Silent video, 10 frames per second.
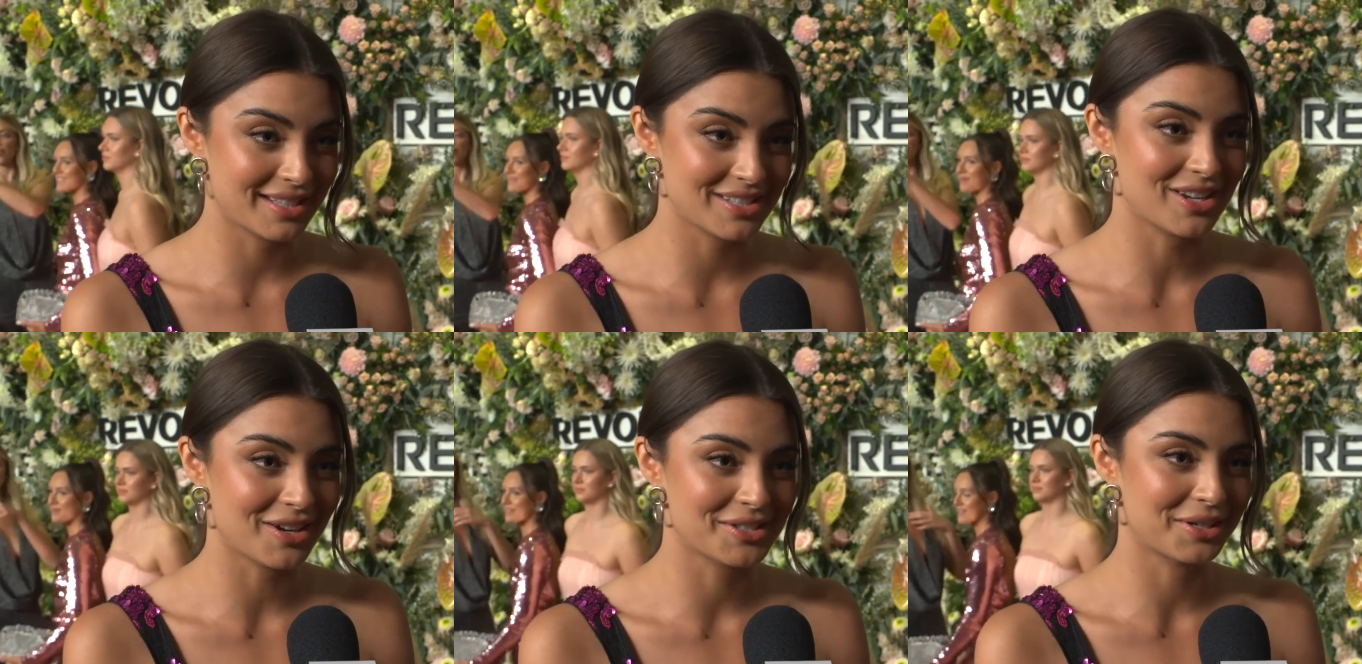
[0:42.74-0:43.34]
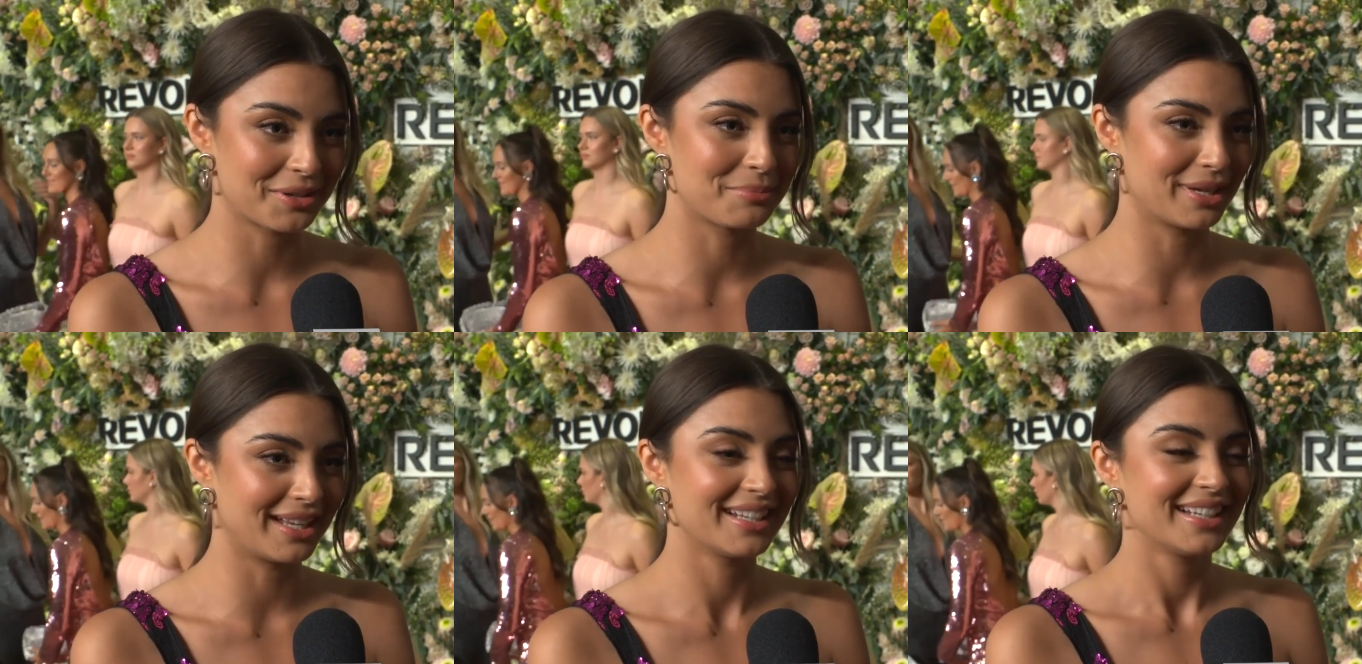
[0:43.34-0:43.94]
Speaker 1: I get to talk to her.
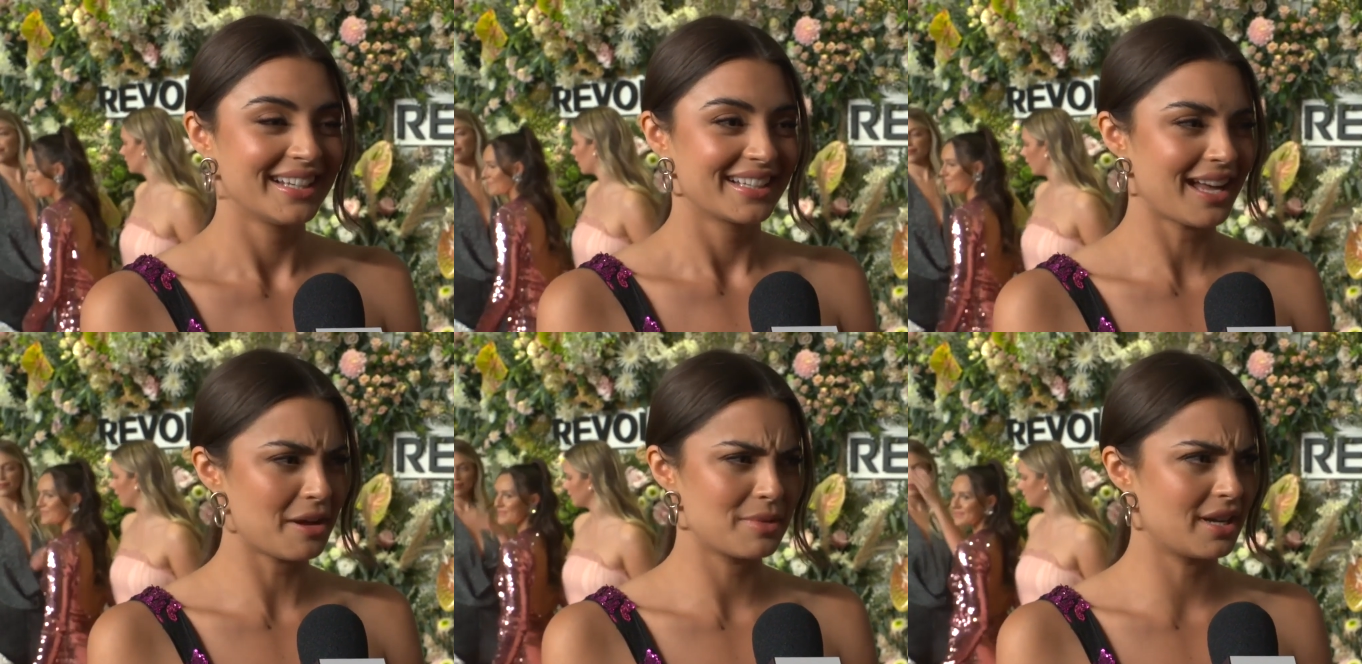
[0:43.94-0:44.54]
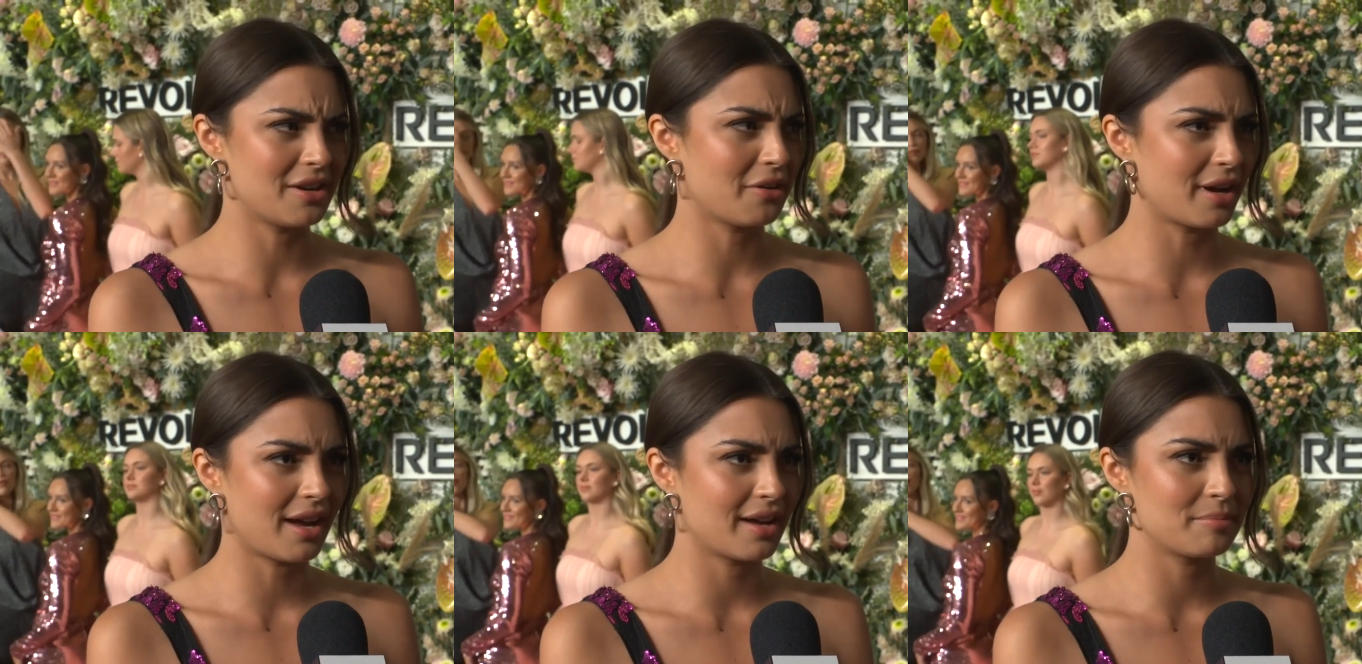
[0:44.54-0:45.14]
But yeah, I mean, no,
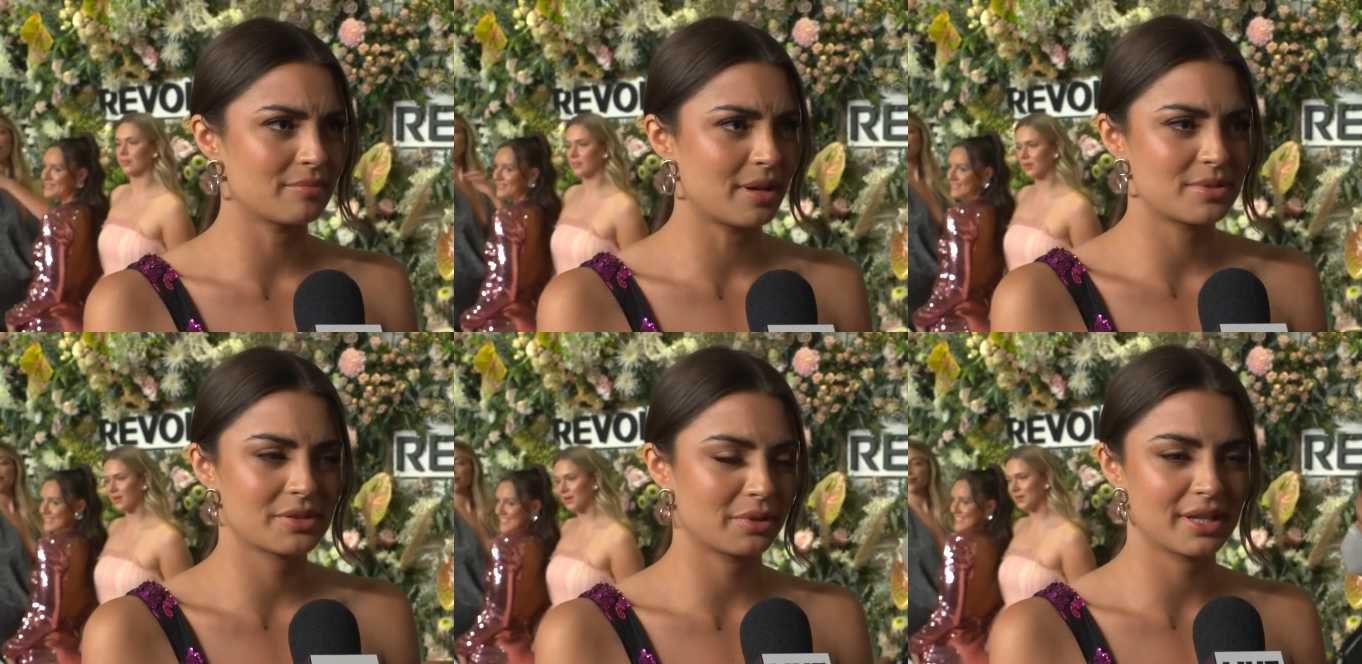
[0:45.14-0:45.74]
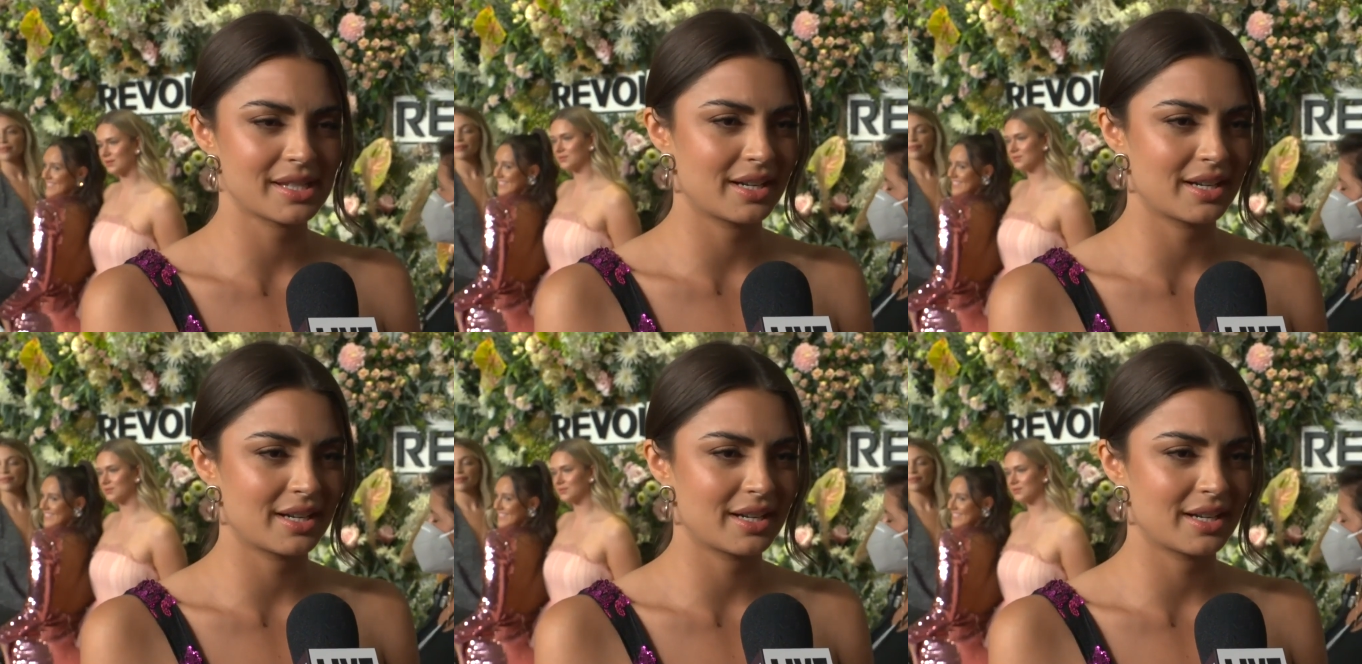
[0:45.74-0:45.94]
I'm just really